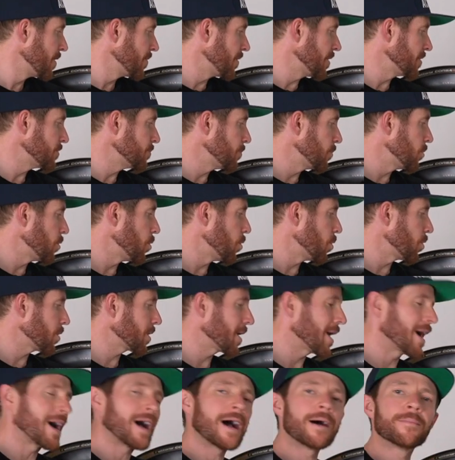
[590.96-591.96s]
There's more
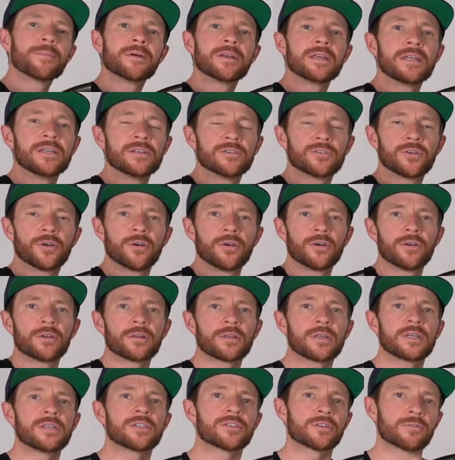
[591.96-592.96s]
carbon
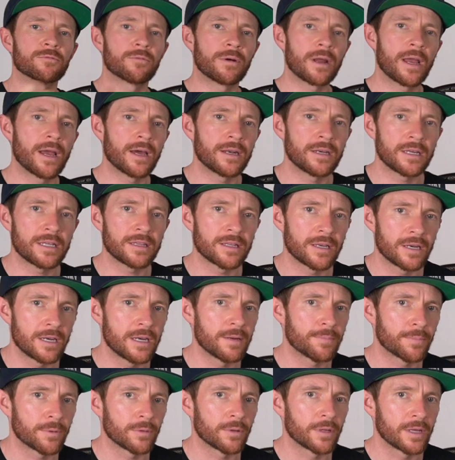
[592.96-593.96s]
internally surrounding the
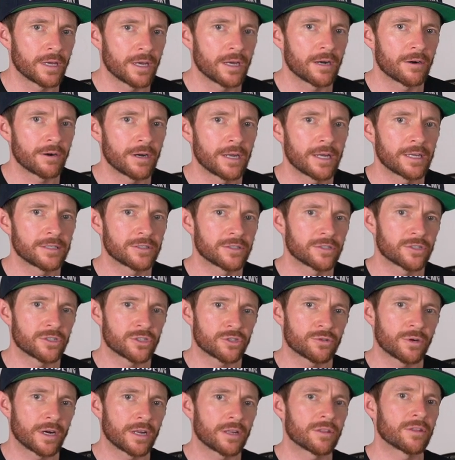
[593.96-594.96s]
nipple area to
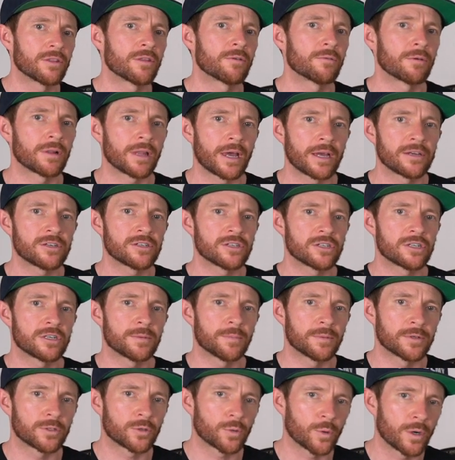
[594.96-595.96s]
strengthen the relationship
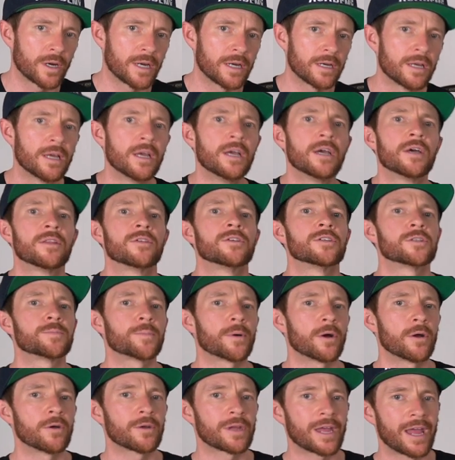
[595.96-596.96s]
between the
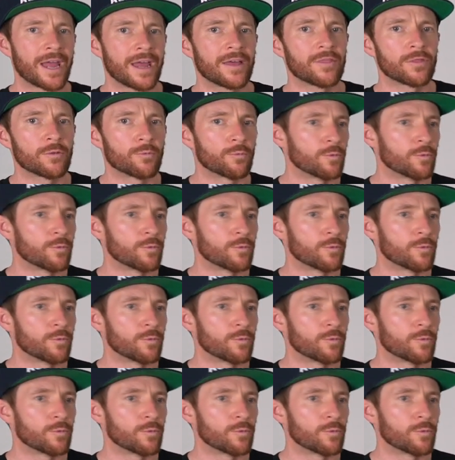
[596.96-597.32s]
spoke and the